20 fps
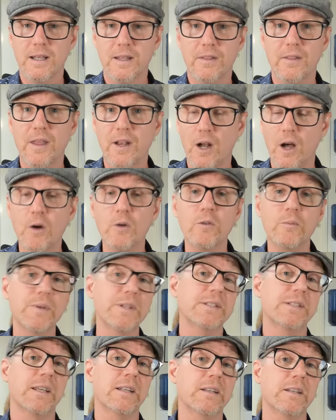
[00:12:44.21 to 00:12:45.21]
then I will be
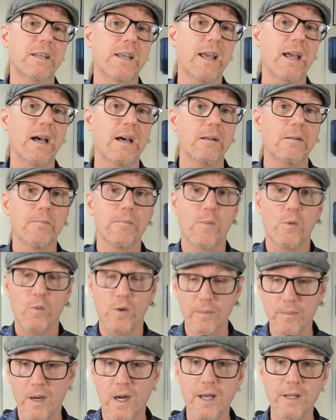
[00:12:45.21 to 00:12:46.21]
sending out
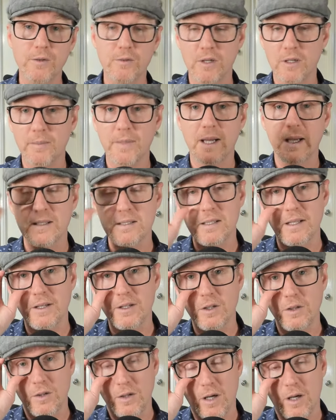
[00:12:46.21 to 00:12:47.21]
reminder emails
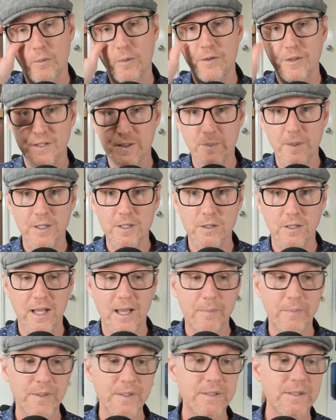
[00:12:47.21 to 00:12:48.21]
letting you know when the special
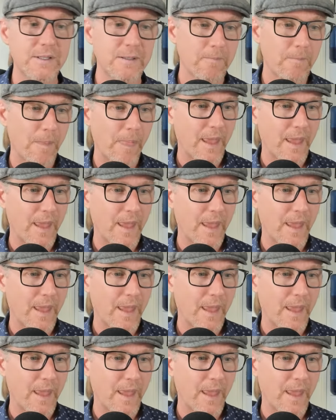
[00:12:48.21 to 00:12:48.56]
happens.